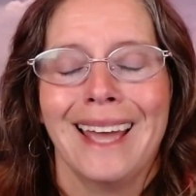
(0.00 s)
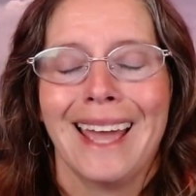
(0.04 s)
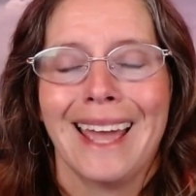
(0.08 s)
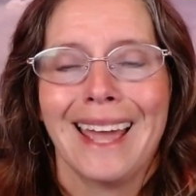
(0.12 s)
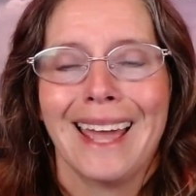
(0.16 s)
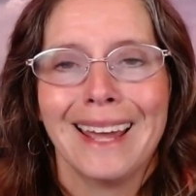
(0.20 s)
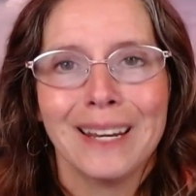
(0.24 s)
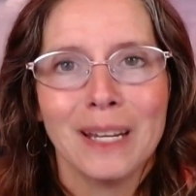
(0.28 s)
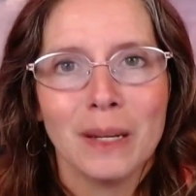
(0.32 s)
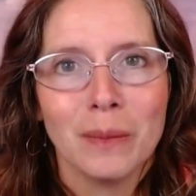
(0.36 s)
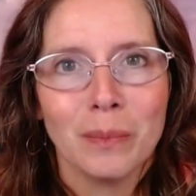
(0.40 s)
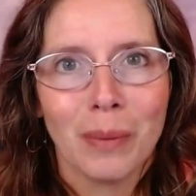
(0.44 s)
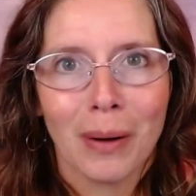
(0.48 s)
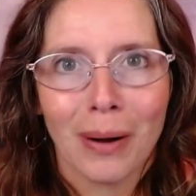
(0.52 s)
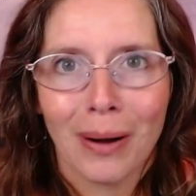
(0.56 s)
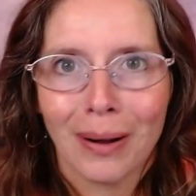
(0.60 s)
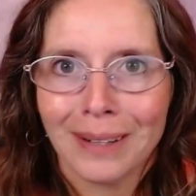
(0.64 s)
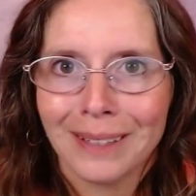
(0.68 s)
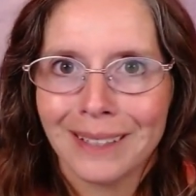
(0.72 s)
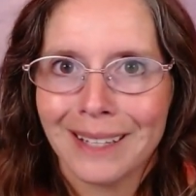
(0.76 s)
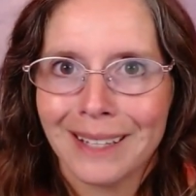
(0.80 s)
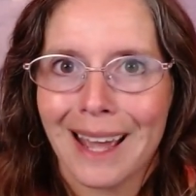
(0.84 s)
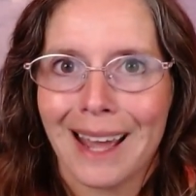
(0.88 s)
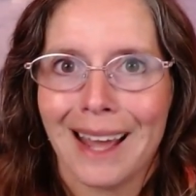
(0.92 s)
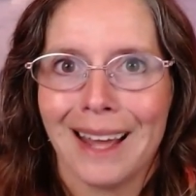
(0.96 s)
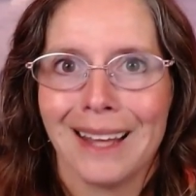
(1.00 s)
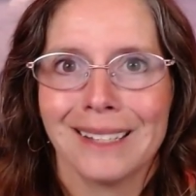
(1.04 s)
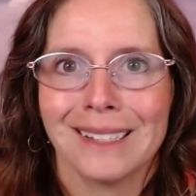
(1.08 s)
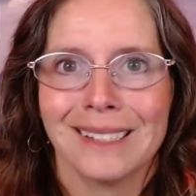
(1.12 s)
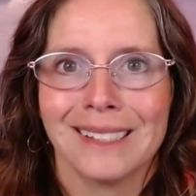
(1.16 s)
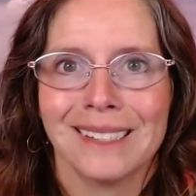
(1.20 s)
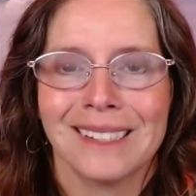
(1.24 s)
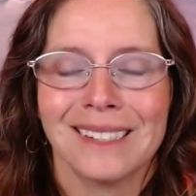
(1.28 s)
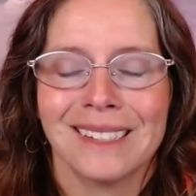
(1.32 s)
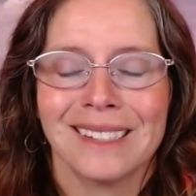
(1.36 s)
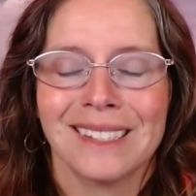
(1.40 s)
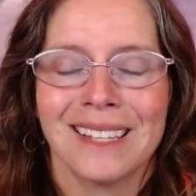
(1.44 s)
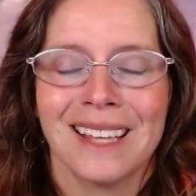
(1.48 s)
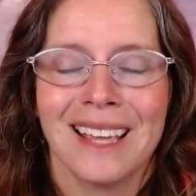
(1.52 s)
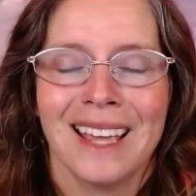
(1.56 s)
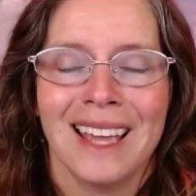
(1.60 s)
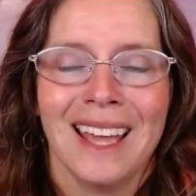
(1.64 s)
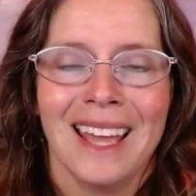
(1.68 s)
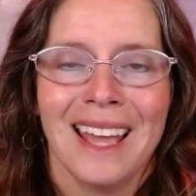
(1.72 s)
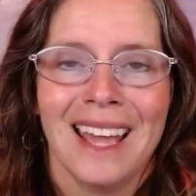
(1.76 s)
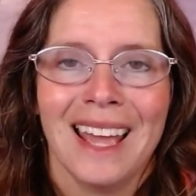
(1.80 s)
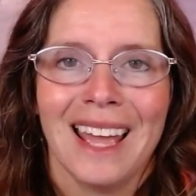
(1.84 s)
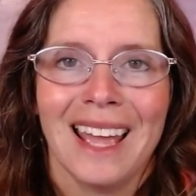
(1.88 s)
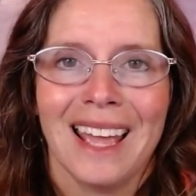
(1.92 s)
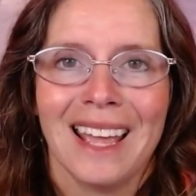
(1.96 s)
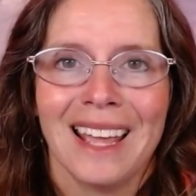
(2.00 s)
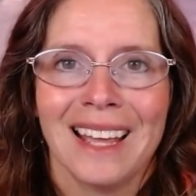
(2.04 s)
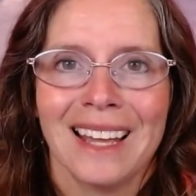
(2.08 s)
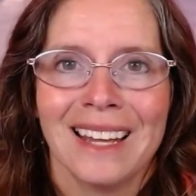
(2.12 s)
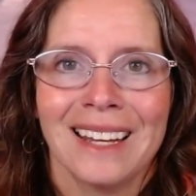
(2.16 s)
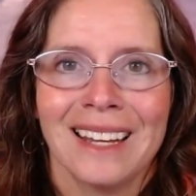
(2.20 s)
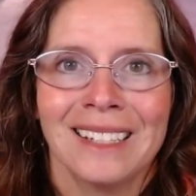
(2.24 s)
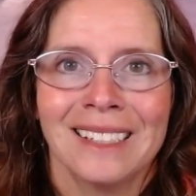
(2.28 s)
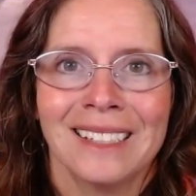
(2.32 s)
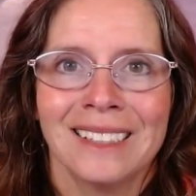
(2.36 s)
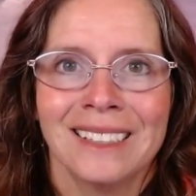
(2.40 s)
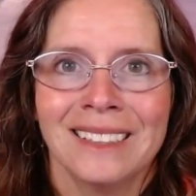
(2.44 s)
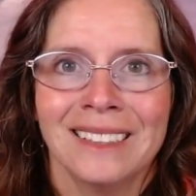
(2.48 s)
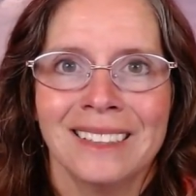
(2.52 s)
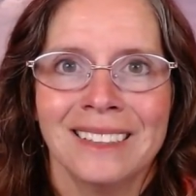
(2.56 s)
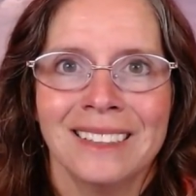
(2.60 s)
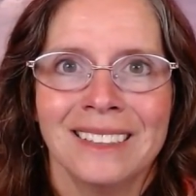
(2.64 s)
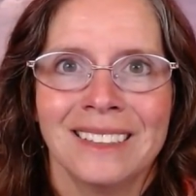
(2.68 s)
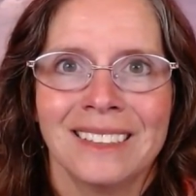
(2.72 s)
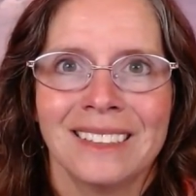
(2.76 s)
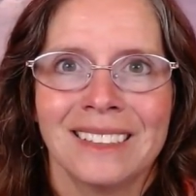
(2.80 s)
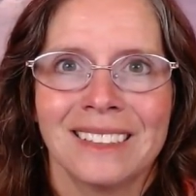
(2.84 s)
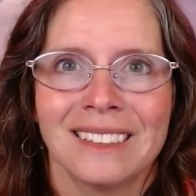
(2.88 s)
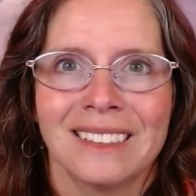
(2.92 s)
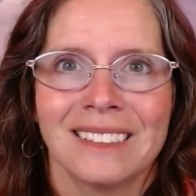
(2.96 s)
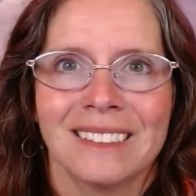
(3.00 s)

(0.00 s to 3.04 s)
edit podcasts, and